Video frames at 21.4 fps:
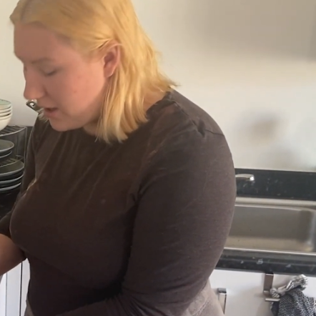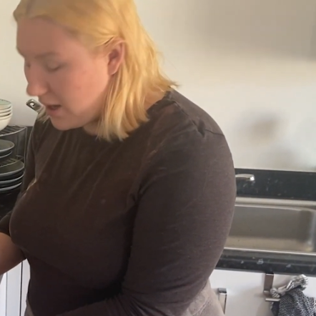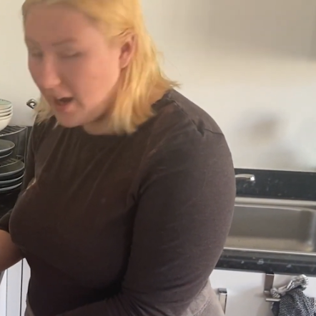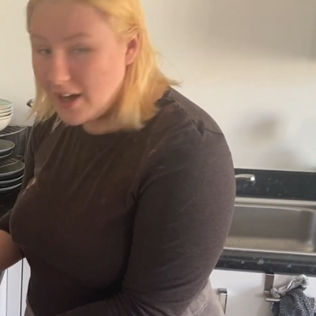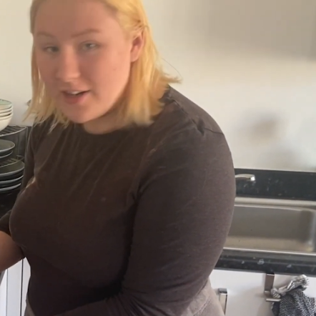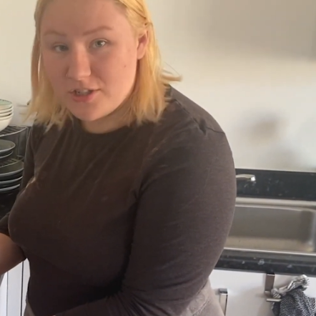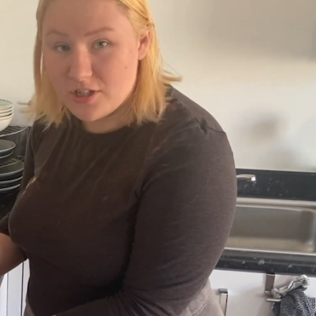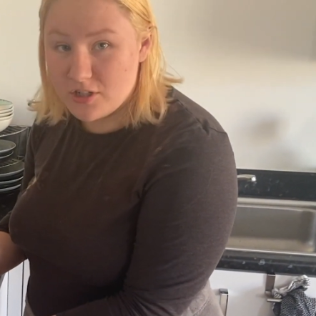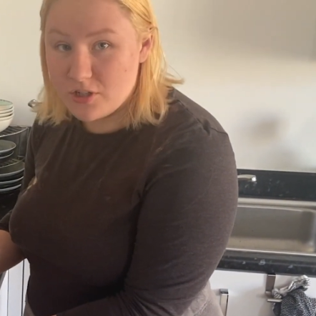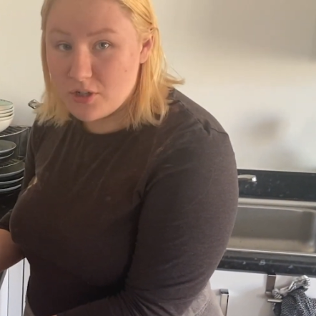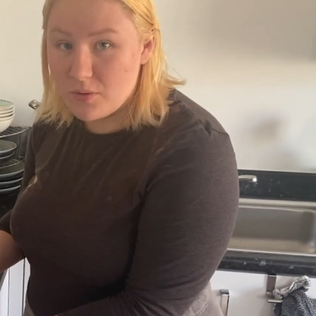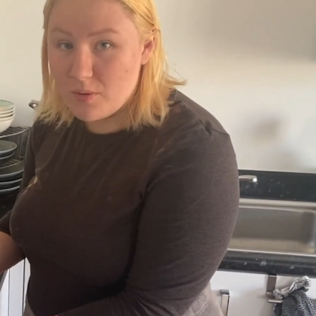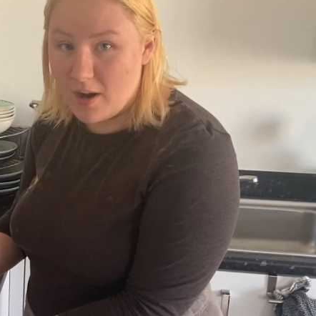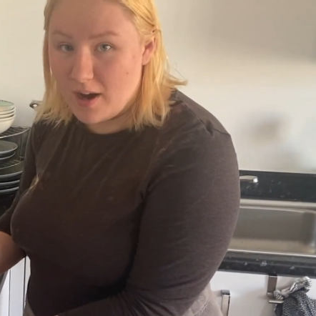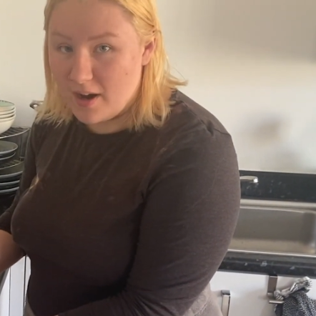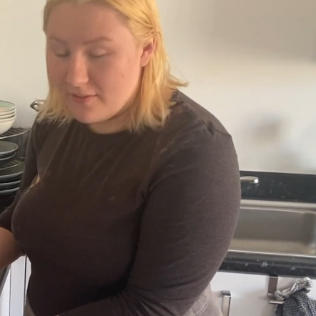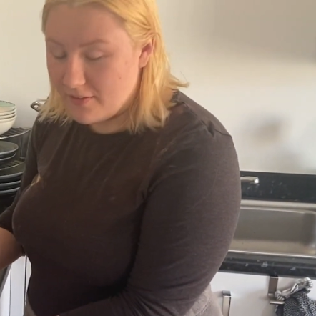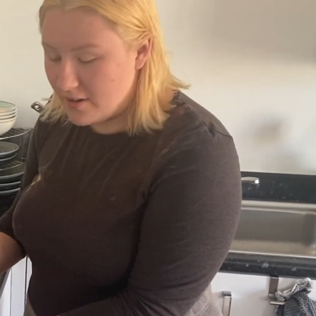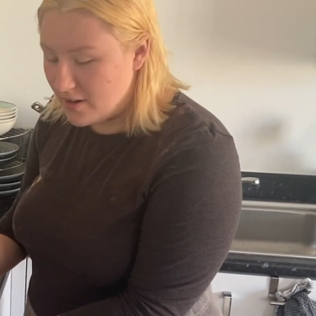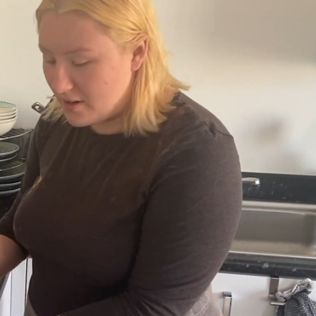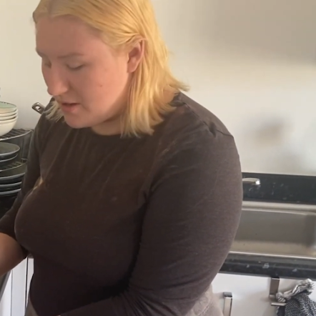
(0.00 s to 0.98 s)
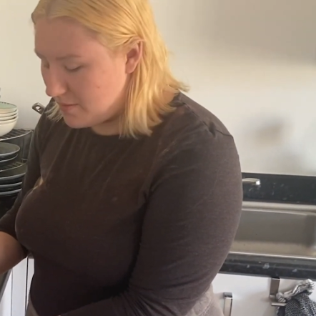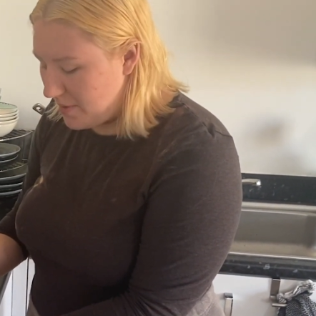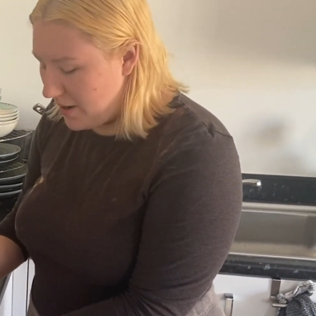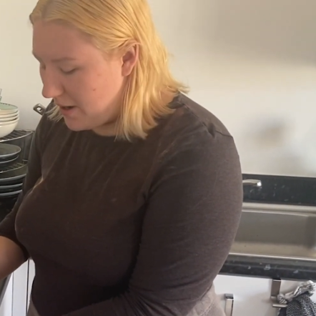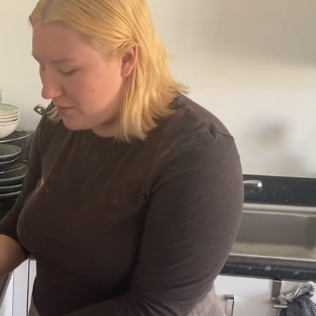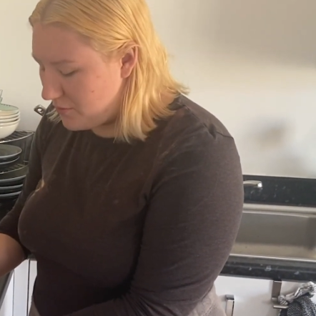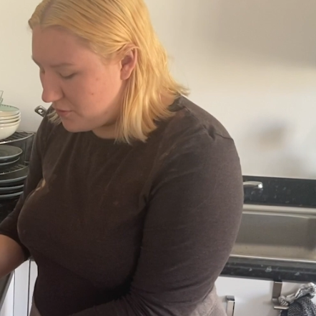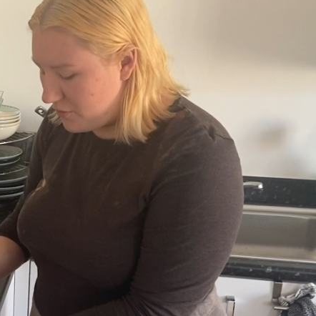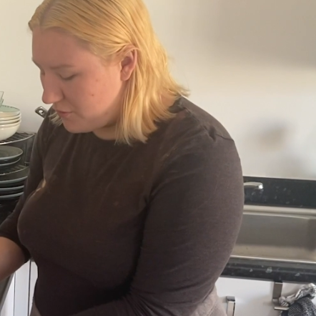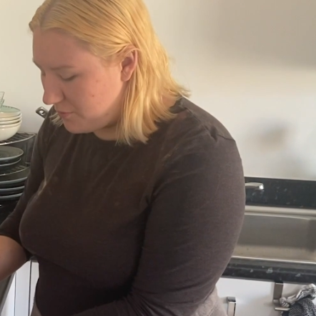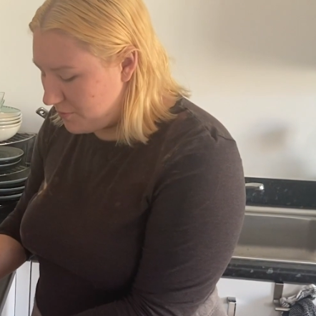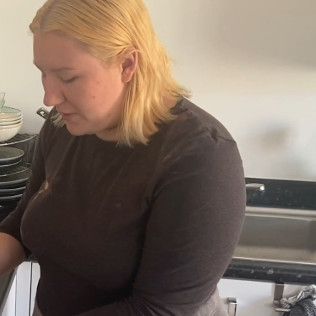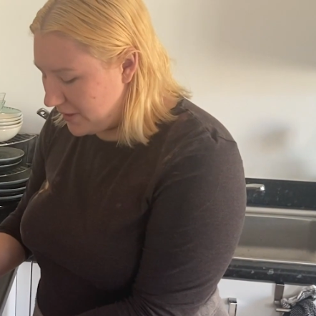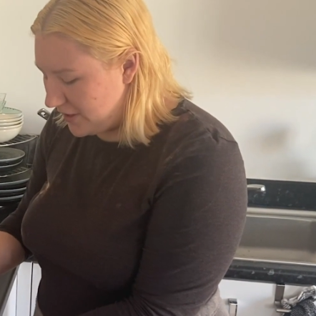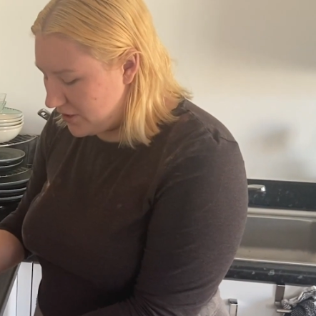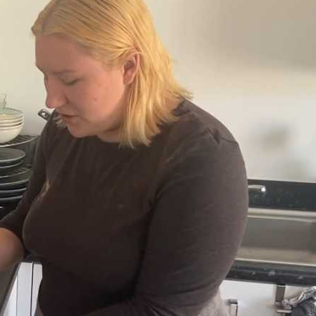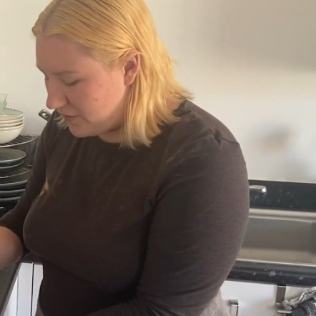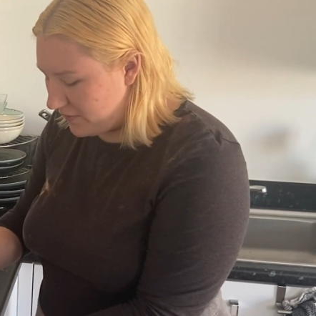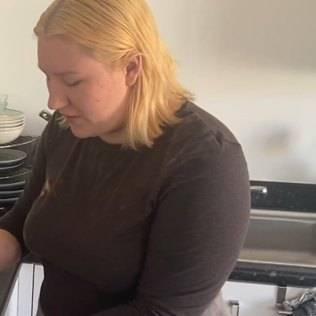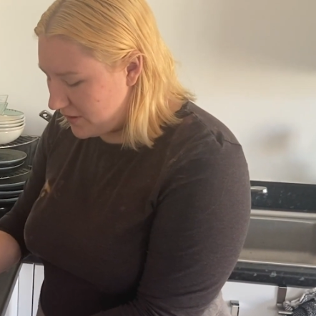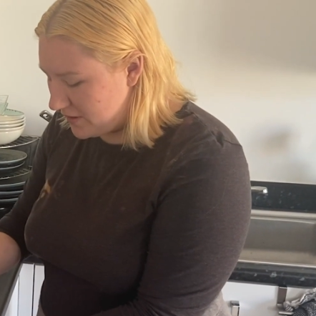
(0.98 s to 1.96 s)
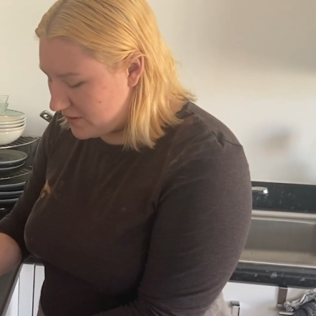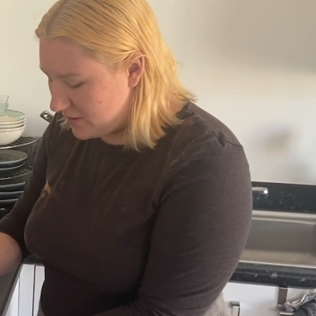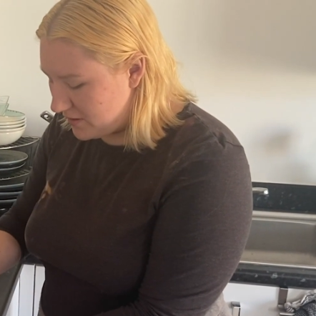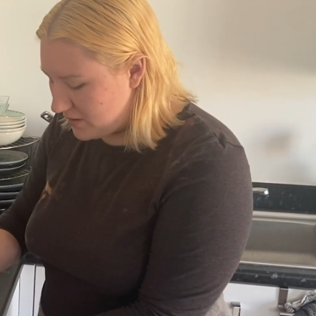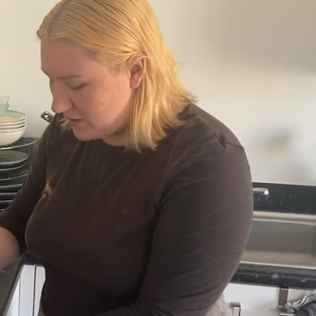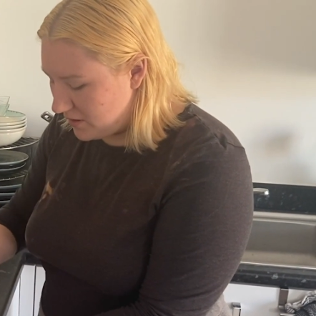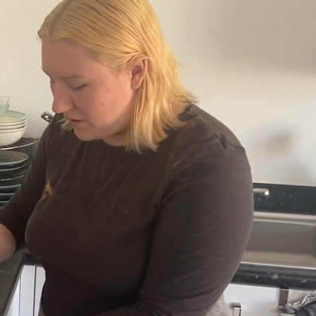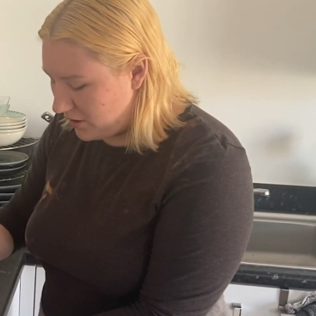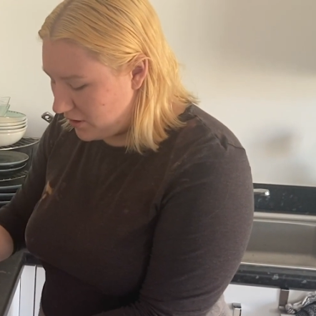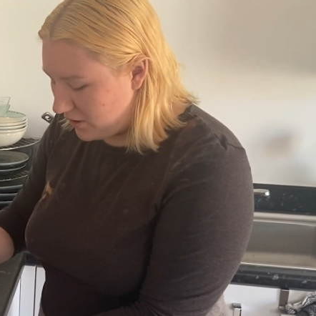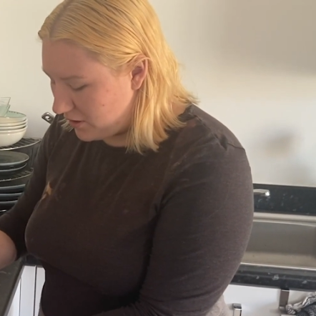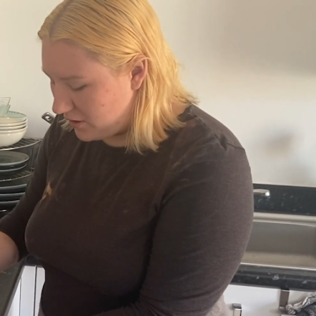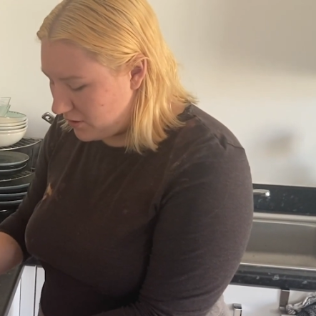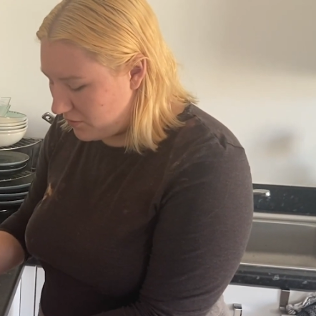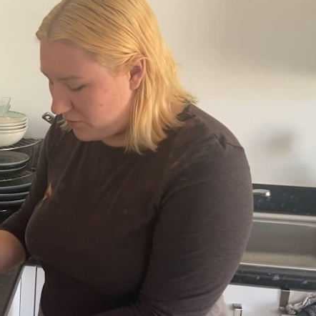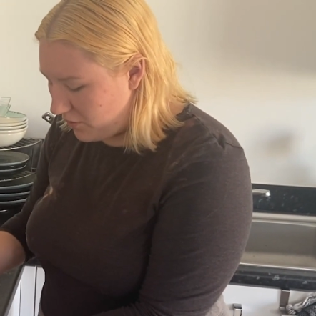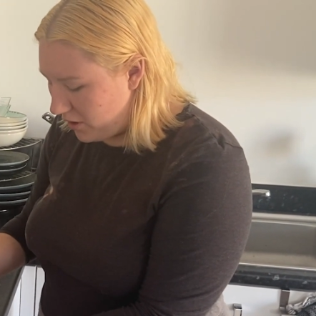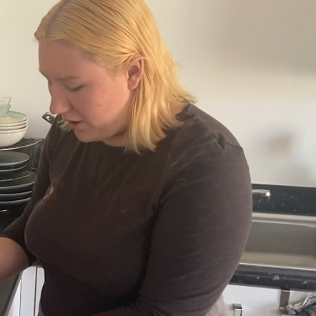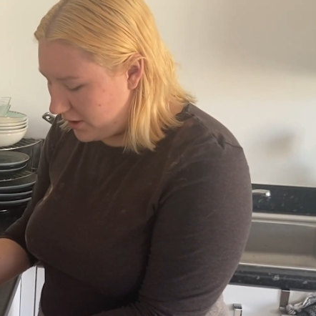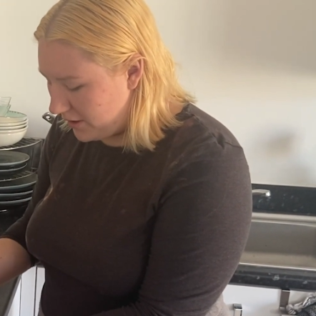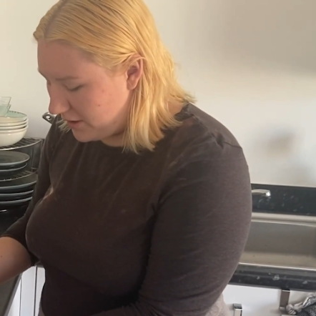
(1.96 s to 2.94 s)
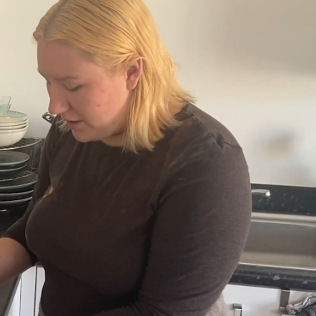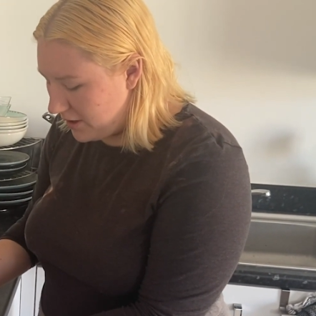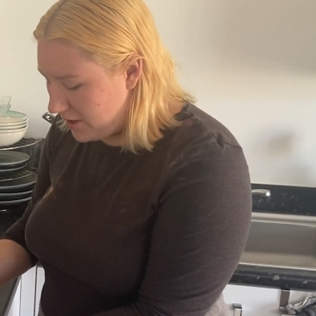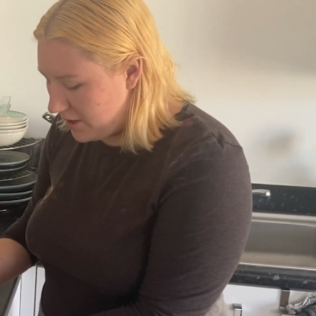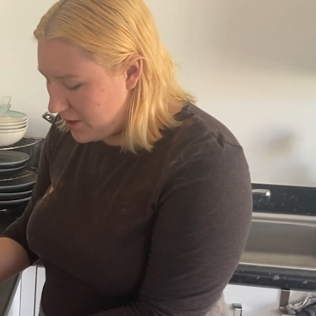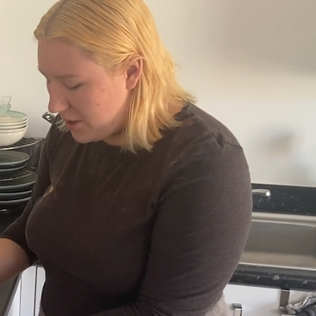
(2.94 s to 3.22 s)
I do have another powder of bleach if this doesn't look right.